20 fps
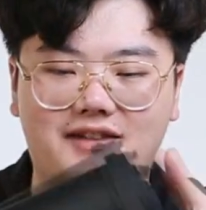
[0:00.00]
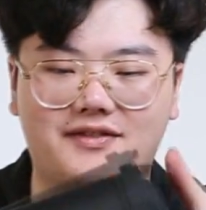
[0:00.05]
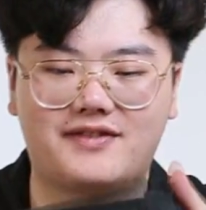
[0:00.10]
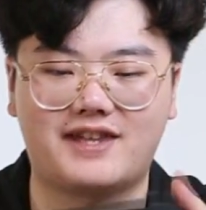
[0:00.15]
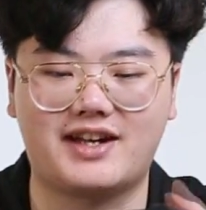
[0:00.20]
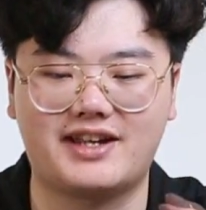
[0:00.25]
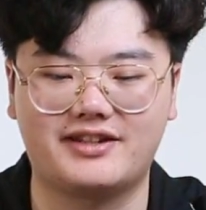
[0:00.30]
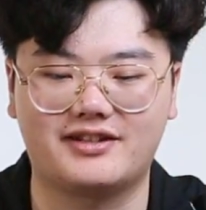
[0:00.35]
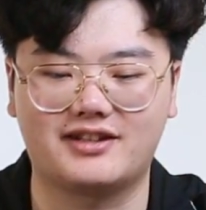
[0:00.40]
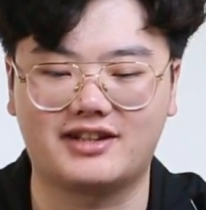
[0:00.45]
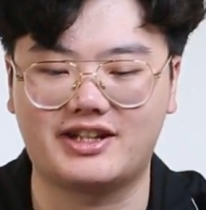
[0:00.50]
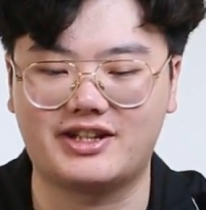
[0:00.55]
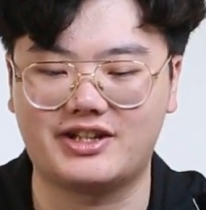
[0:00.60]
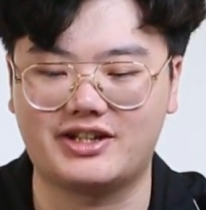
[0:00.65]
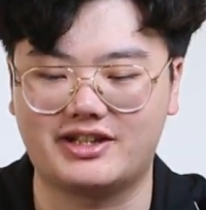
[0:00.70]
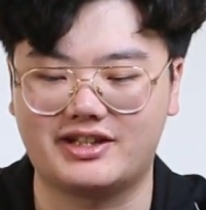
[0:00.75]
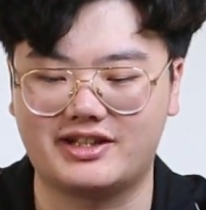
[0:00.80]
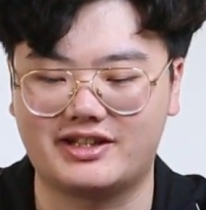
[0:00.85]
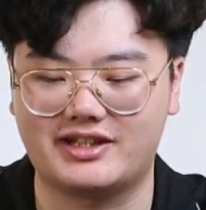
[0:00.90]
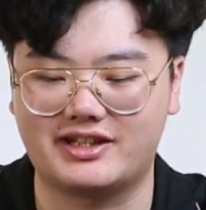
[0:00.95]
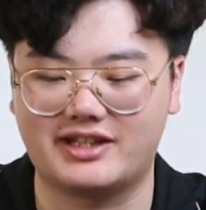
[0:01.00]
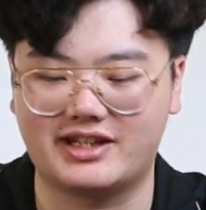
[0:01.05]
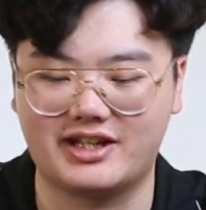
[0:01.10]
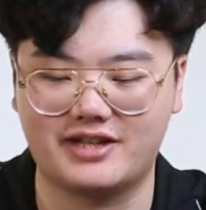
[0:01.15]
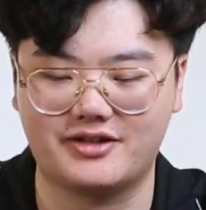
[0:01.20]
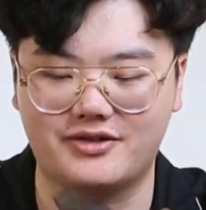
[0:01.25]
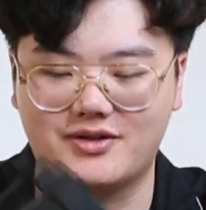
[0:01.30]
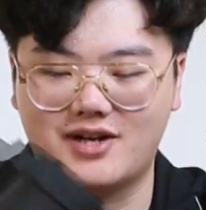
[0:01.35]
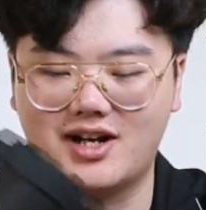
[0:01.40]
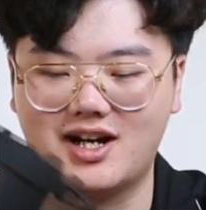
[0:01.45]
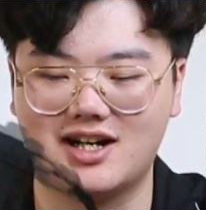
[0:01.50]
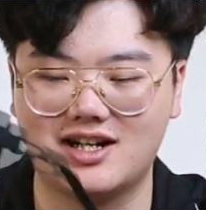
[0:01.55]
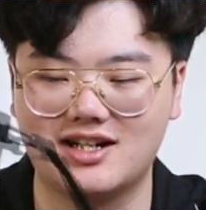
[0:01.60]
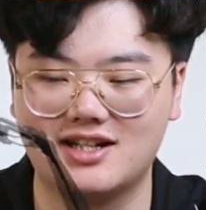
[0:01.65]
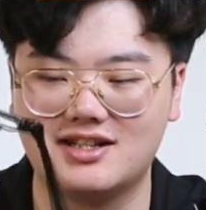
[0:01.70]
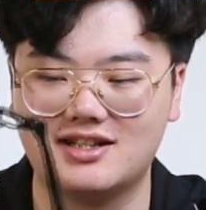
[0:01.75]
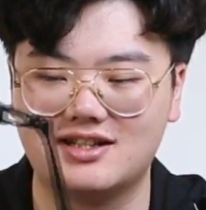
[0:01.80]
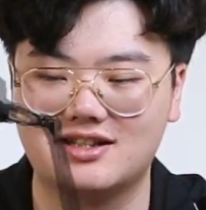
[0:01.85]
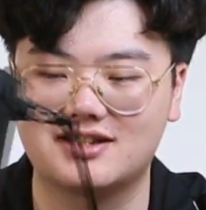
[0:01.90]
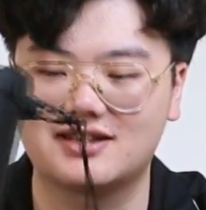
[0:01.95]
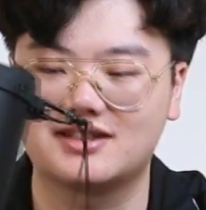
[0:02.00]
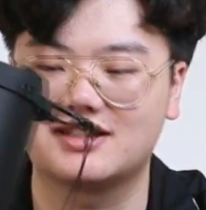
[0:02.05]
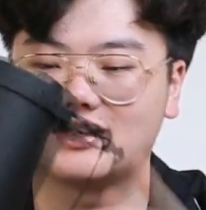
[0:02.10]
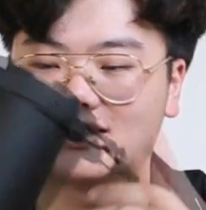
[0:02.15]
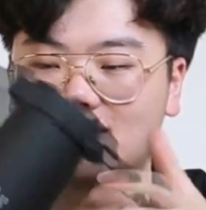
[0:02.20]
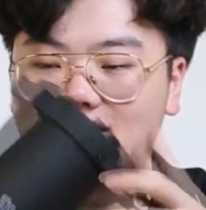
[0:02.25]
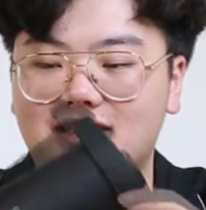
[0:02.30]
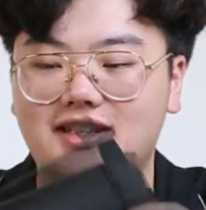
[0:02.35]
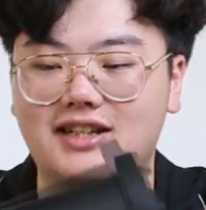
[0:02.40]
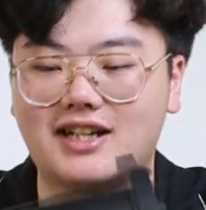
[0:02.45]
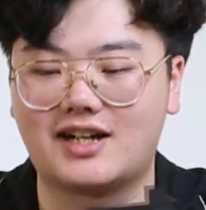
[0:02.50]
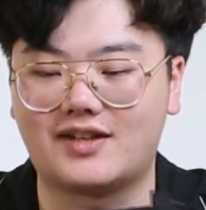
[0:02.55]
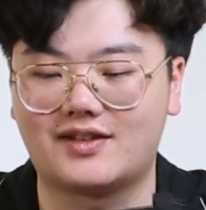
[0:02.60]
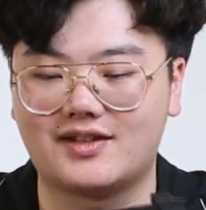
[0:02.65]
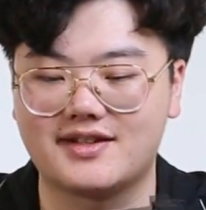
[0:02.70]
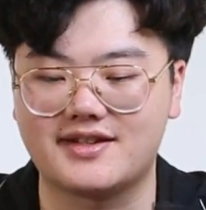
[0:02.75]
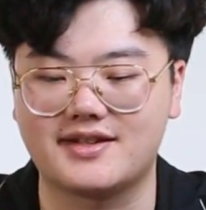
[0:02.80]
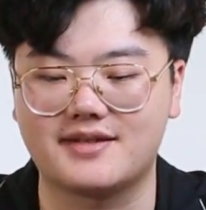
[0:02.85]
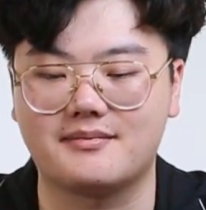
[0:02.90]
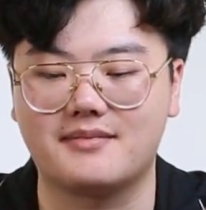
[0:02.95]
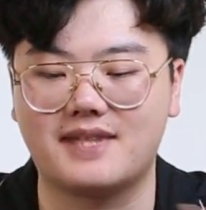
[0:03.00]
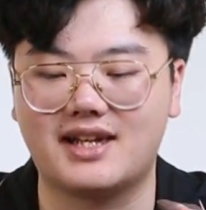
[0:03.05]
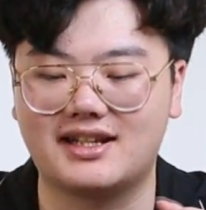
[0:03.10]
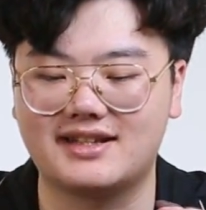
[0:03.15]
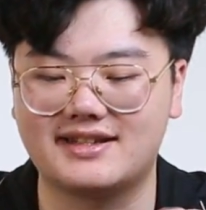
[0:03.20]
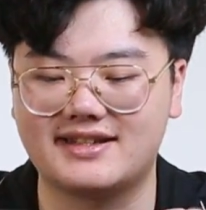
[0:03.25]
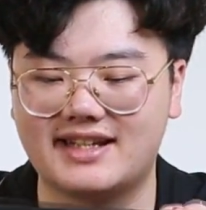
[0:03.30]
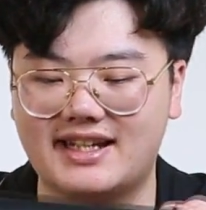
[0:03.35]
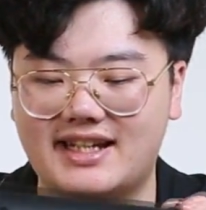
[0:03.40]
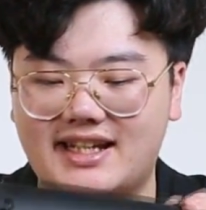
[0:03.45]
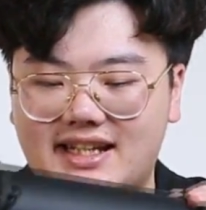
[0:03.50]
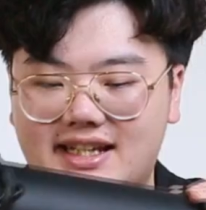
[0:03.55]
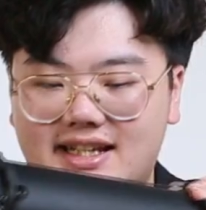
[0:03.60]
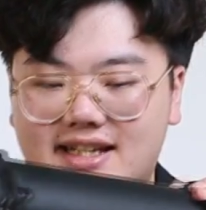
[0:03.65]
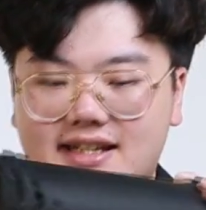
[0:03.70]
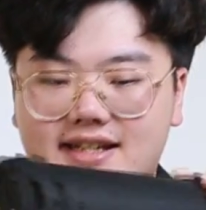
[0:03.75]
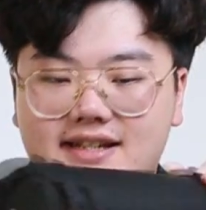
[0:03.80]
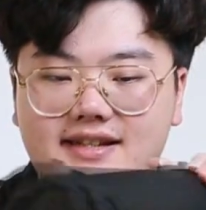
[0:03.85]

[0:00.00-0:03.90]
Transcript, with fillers: finally, here you are, our Smalody,